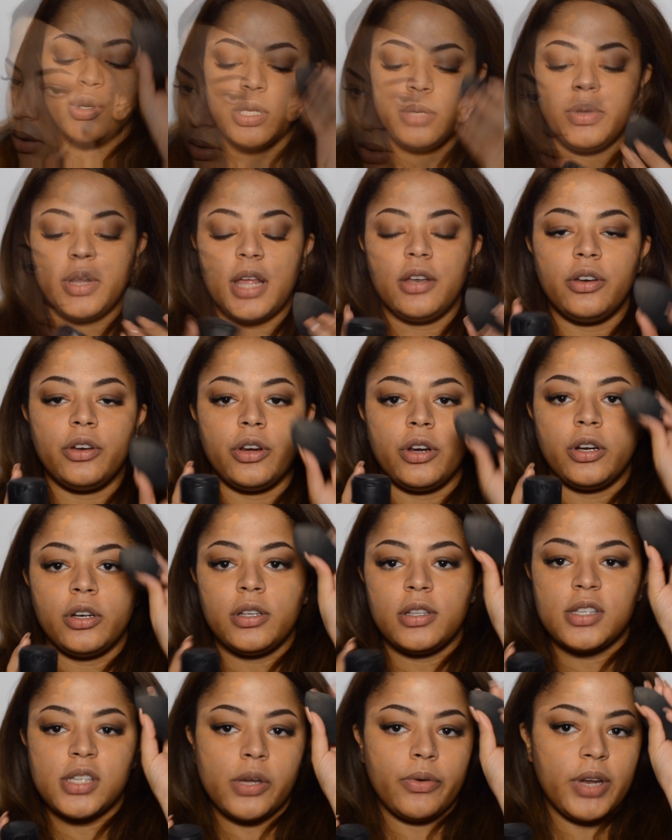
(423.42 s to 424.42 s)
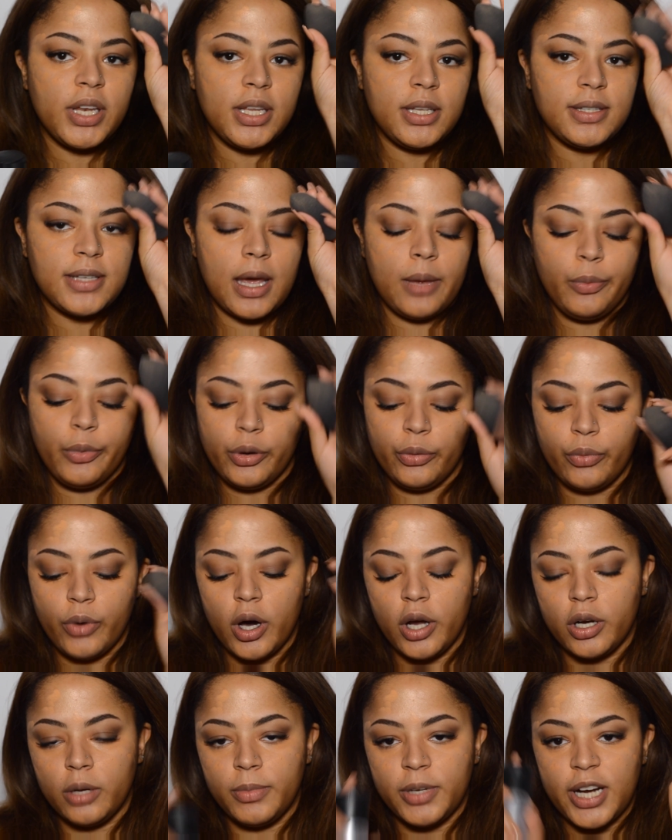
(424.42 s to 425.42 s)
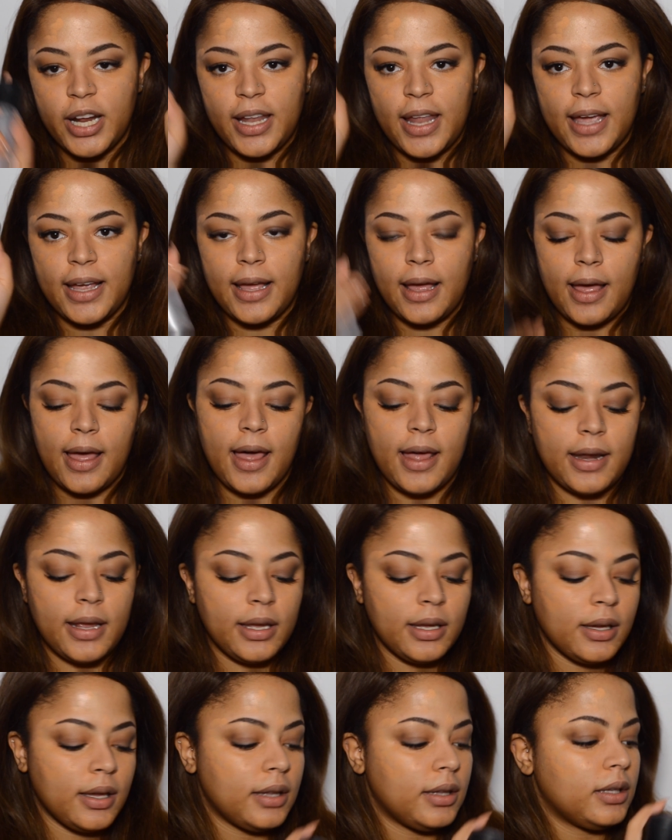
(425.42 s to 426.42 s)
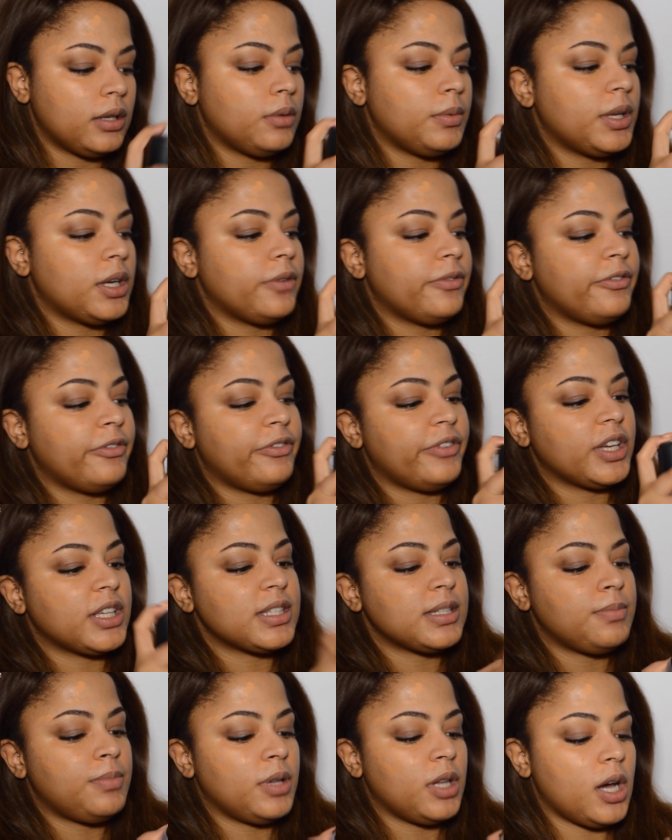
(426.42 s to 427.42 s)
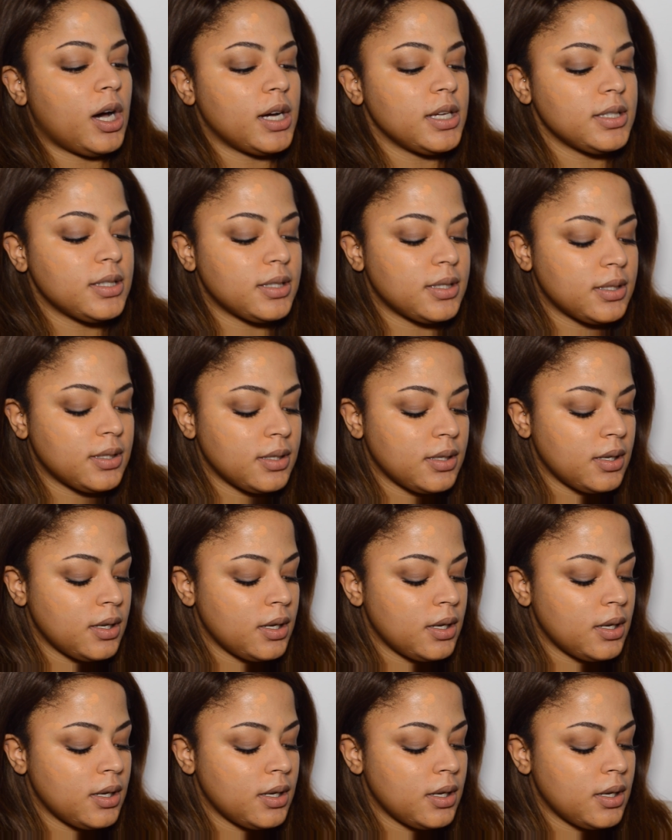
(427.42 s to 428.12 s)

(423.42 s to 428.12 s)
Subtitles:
Blender. It's already damp with water, but I like adding a little bit of Fix Plus.